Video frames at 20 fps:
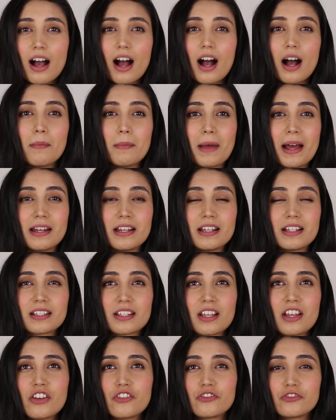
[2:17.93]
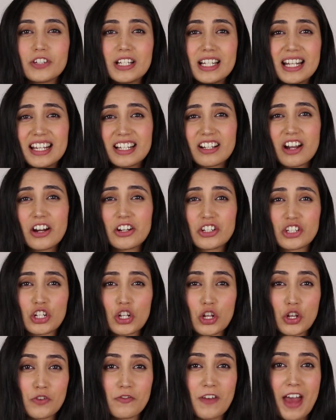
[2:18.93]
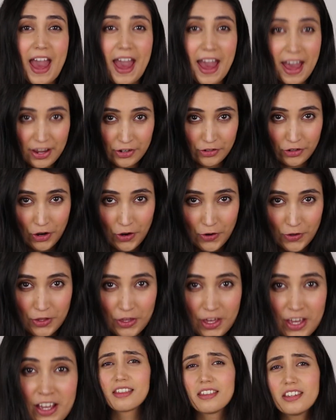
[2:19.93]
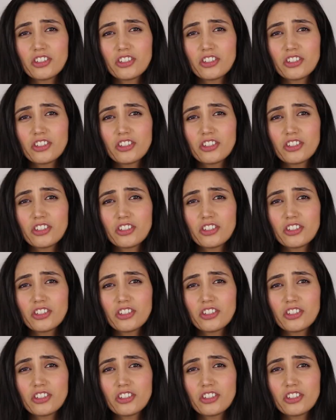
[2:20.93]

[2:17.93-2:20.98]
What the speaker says: And it's really encouraged a lot of hair growth.